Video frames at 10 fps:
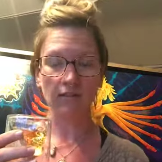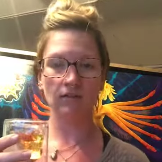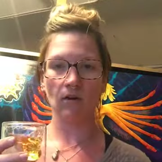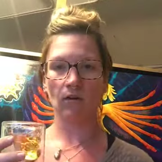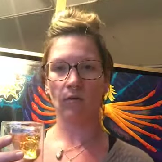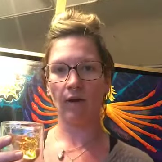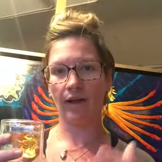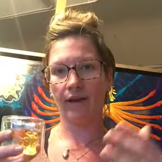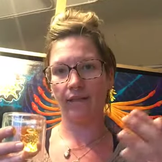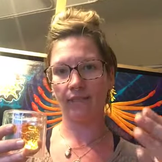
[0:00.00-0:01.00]
So
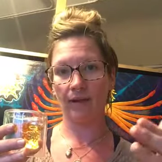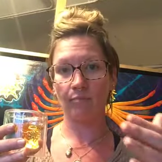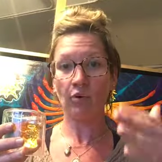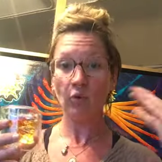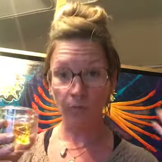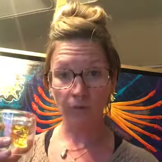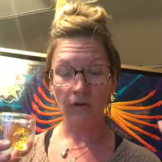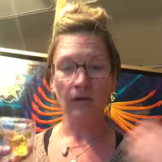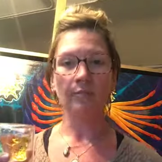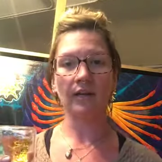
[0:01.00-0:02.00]
when they poop,
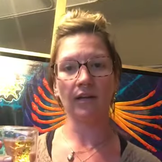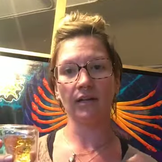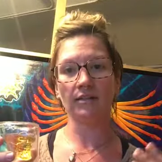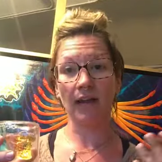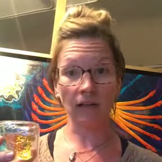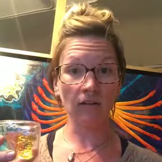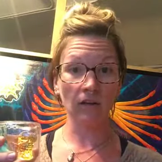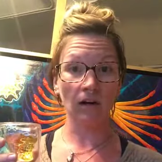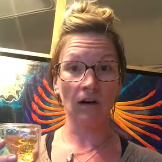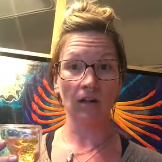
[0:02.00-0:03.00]
because
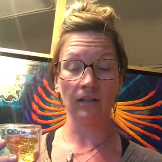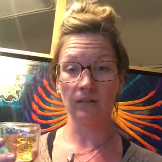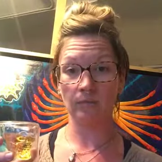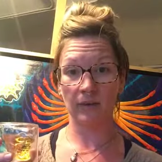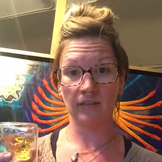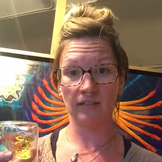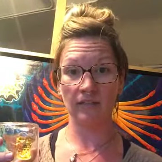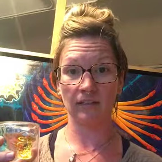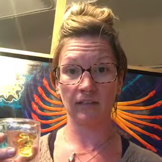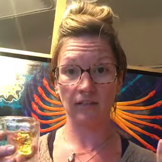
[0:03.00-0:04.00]
alcohol is
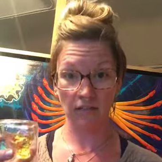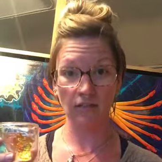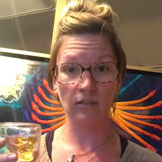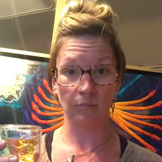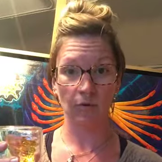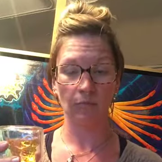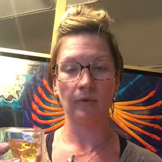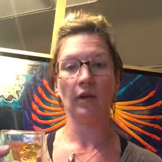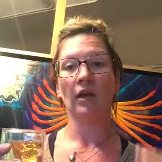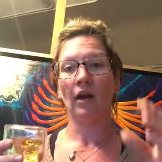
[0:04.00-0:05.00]
basically yeast poop,
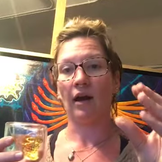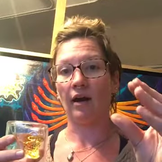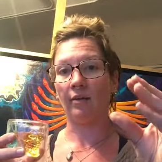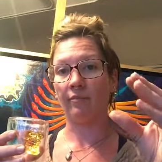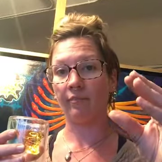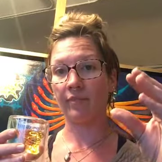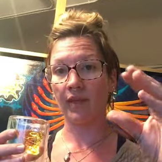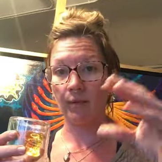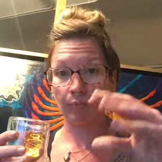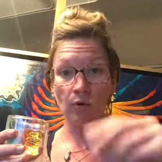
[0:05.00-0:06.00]

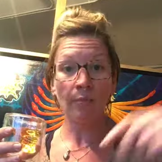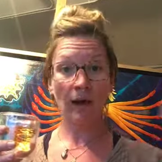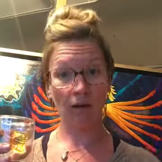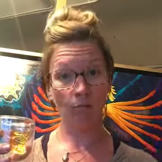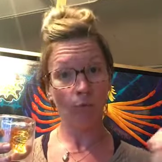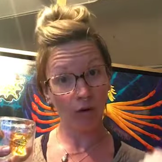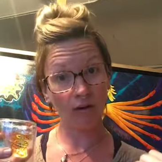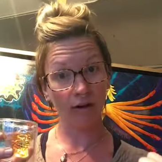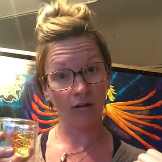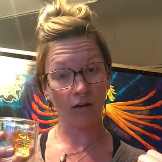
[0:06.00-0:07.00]
they poop out more
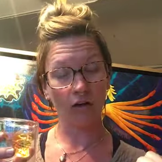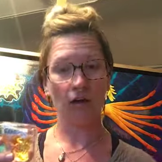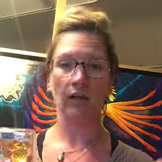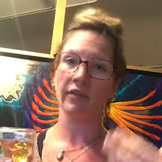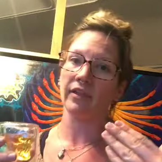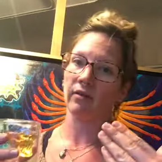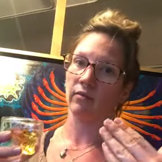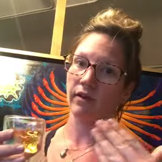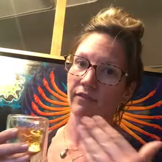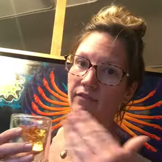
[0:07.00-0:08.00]
alcohol than
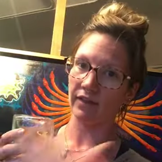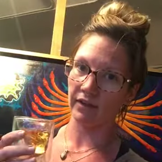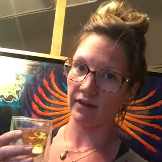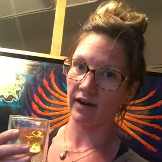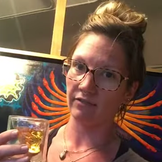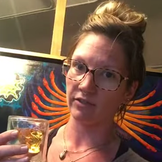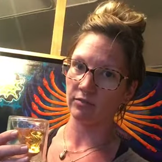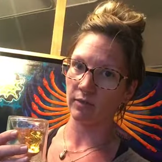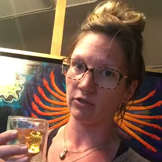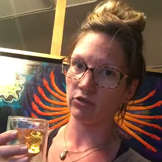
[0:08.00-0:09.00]
if they didn't have
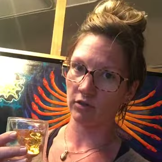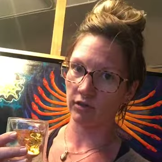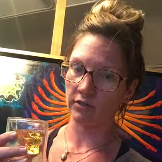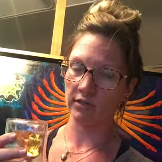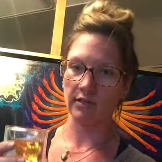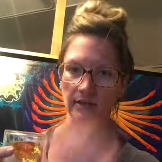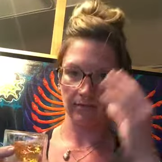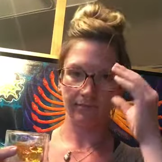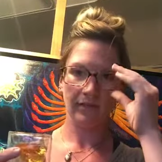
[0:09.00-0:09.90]
as much sugar to eat.